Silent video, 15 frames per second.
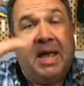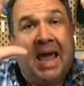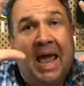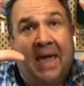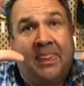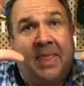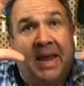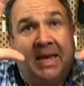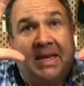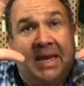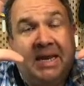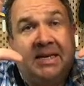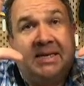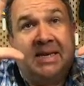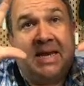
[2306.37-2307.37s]
and they
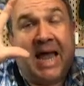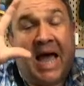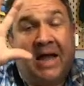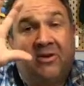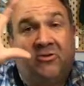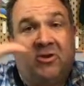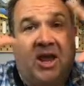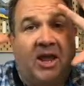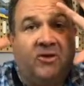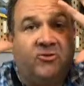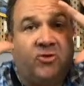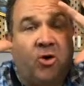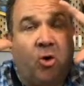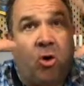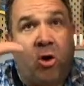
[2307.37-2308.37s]
need to not change
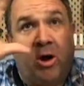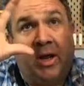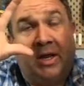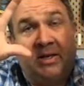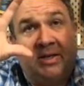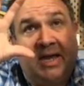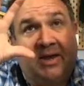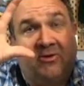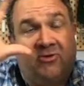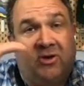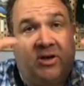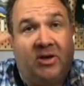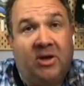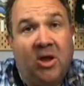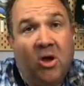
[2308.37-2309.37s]
the
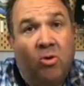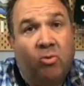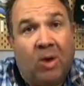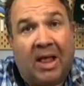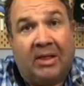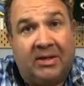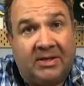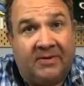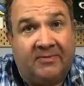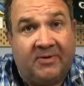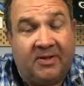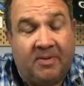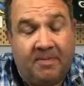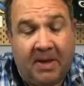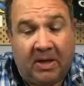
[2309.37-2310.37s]
orientation relative to
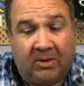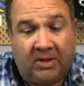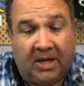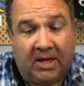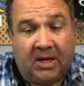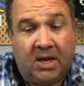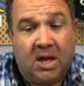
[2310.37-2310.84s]
the building.